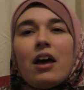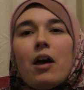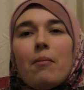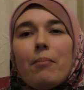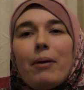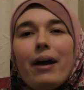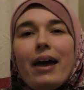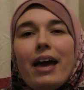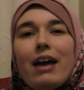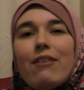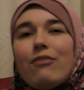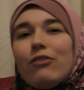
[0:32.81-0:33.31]
but
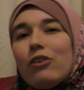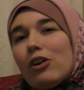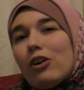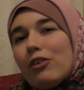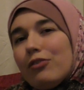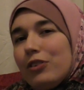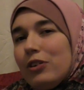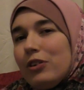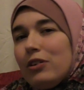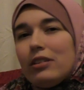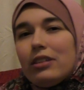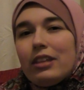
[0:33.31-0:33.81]
I have got a
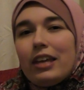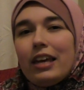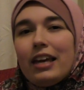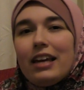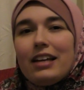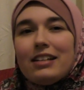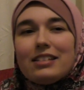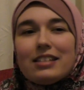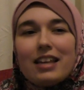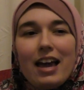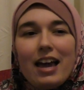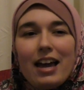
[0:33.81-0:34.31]
few
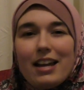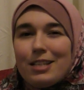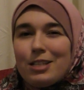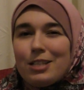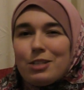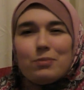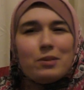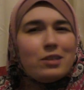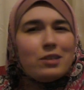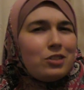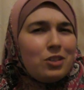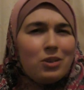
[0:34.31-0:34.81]
things and it's
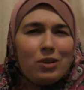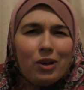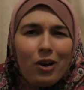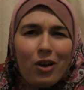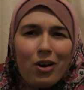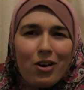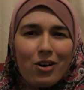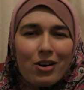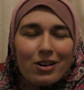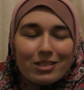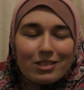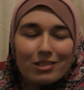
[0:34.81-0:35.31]
just been too
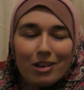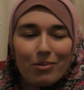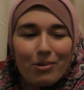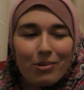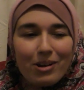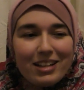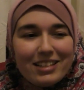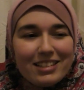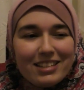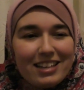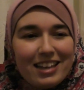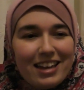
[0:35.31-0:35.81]
long, so I
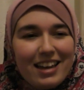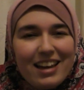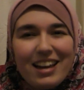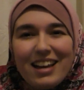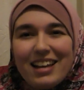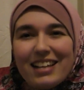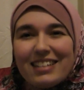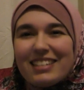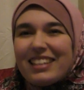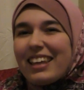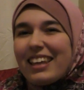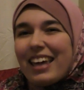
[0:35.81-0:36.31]
wanted
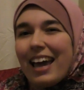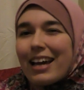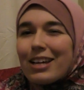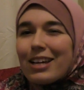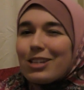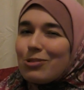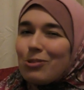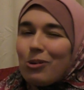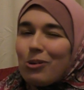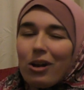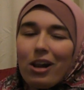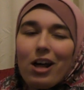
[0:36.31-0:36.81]
to
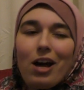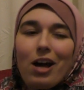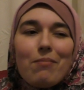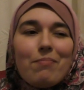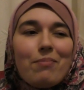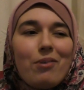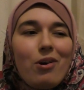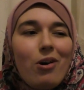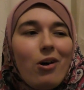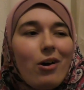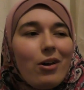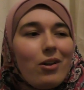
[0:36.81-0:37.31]
catch you all up
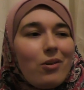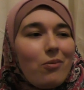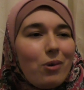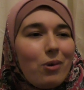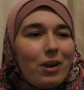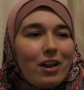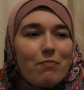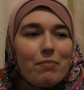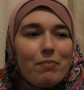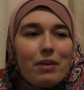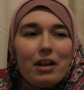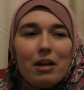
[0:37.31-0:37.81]
on what
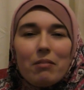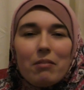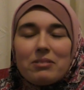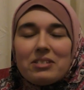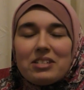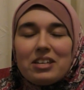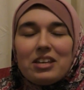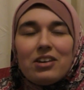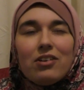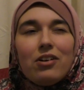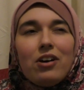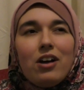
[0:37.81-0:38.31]
I've been up
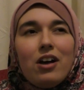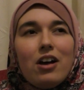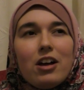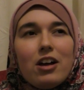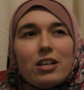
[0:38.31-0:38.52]
to.